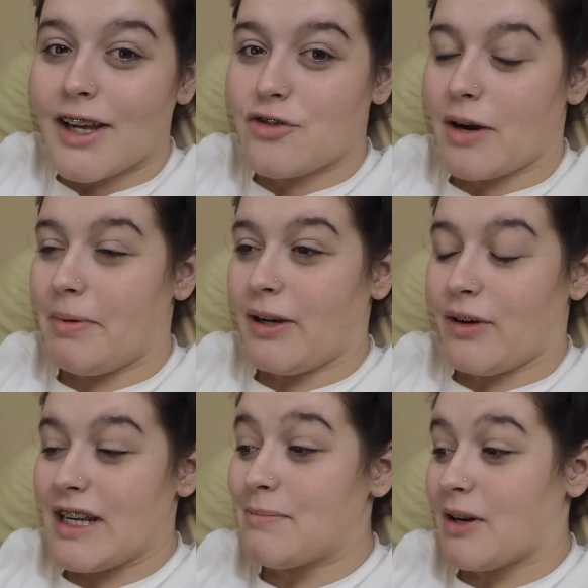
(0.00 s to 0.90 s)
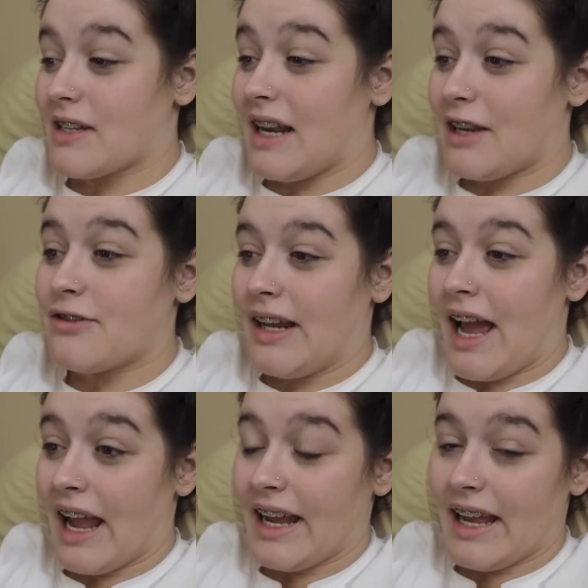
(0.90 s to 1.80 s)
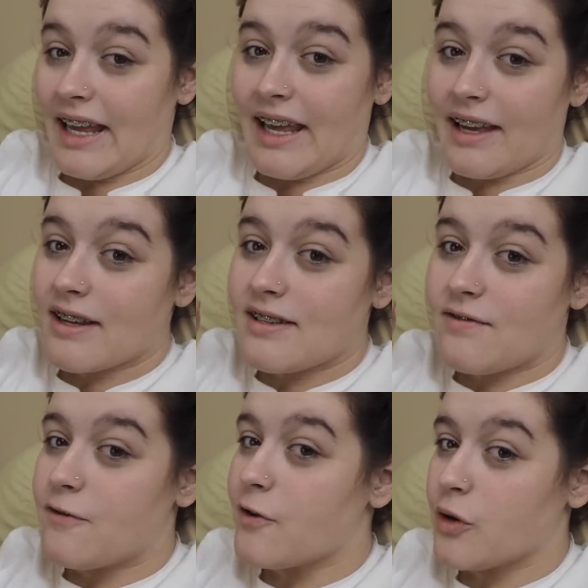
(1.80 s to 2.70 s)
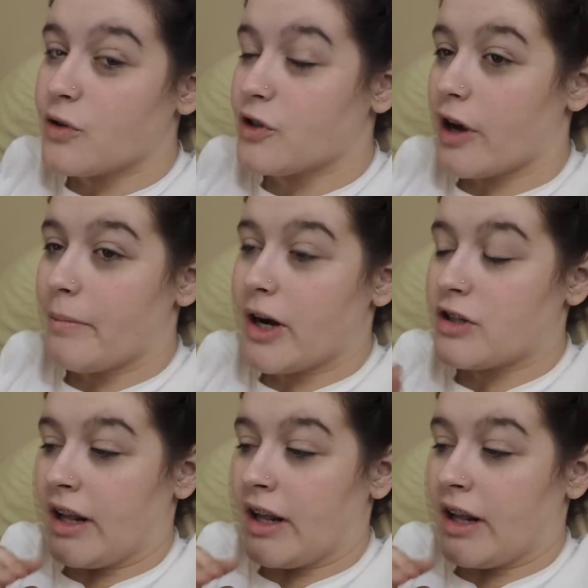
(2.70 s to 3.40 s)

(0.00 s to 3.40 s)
I tried being honest because I literally hate eating food so much.